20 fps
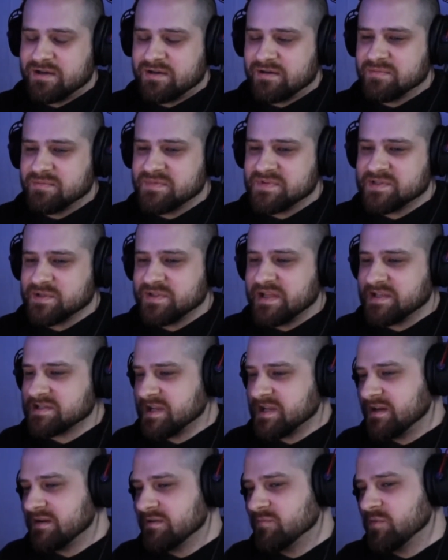So that's
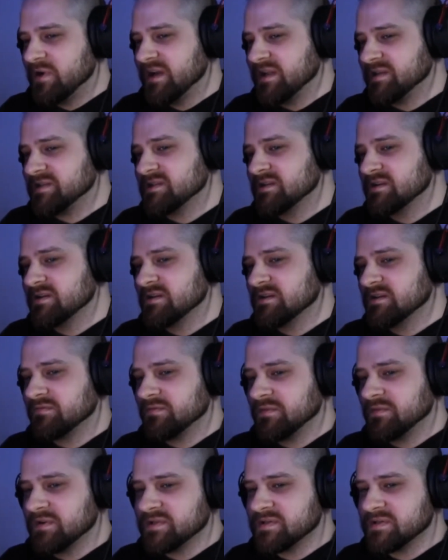kind of why it's there in the
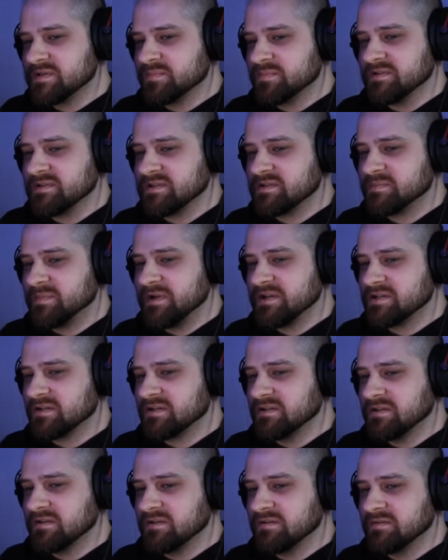first place,
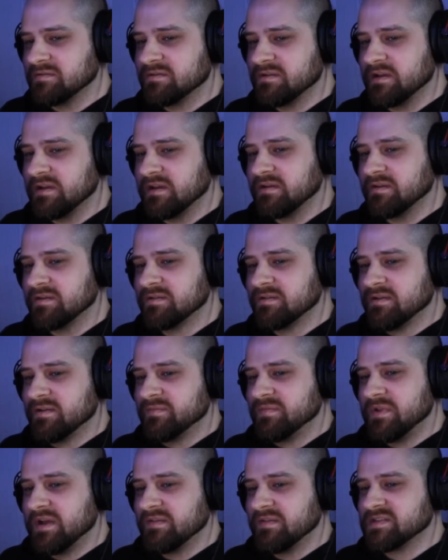especially like
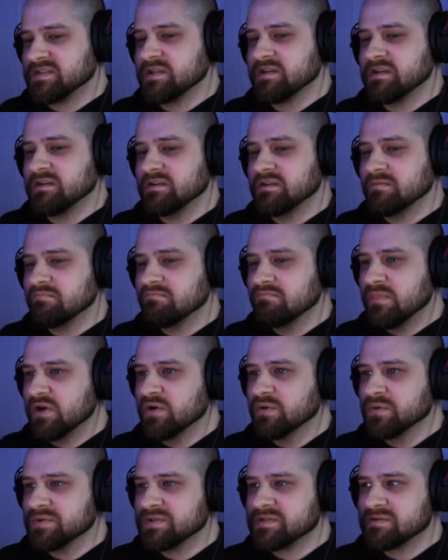I've studied the
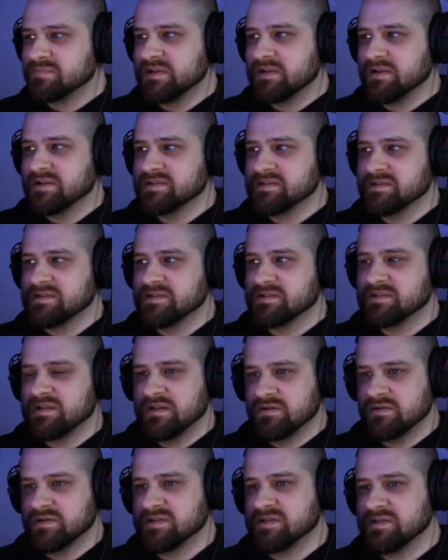most because it just
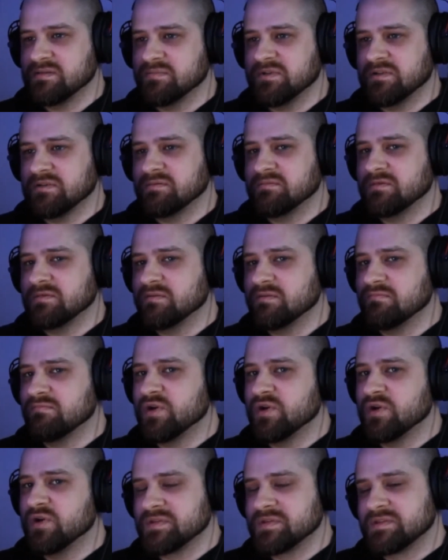interested me the
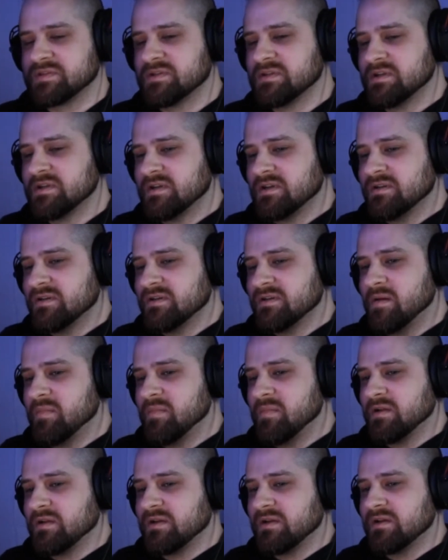most about
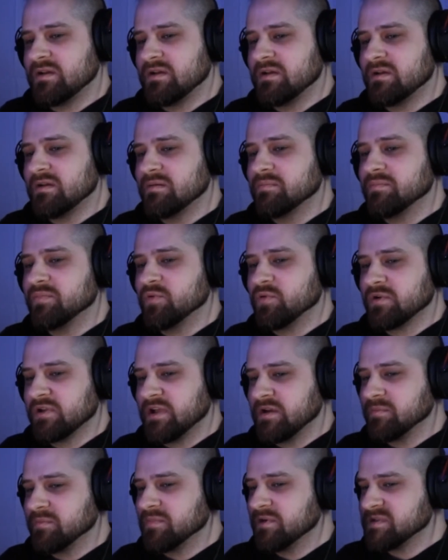borderline
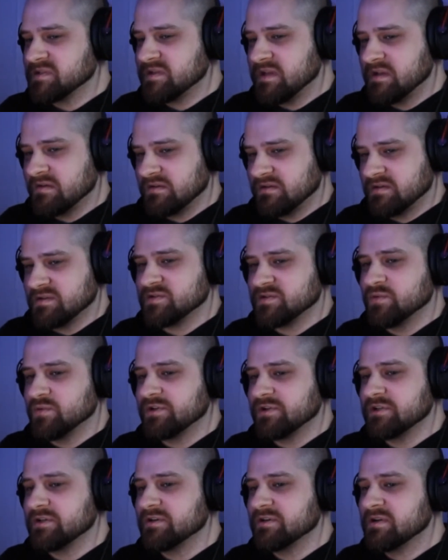personality
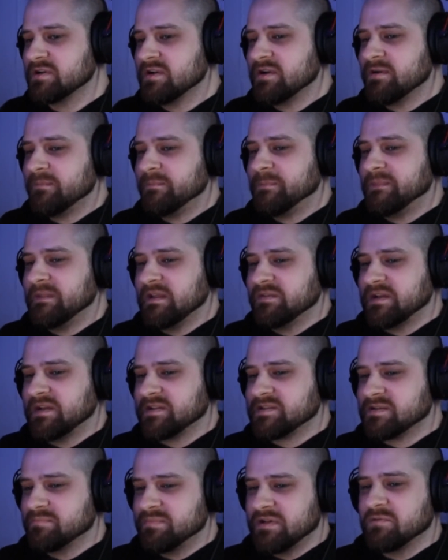disorder. And that's a
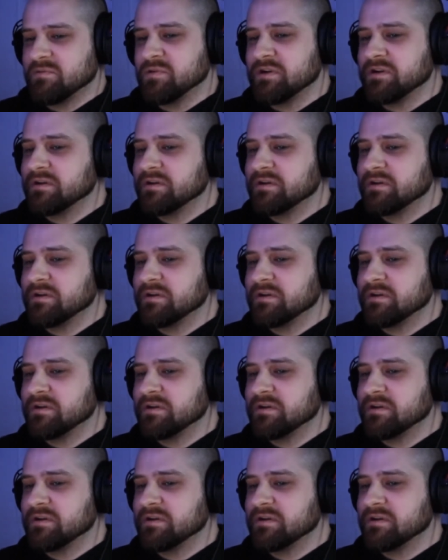big one.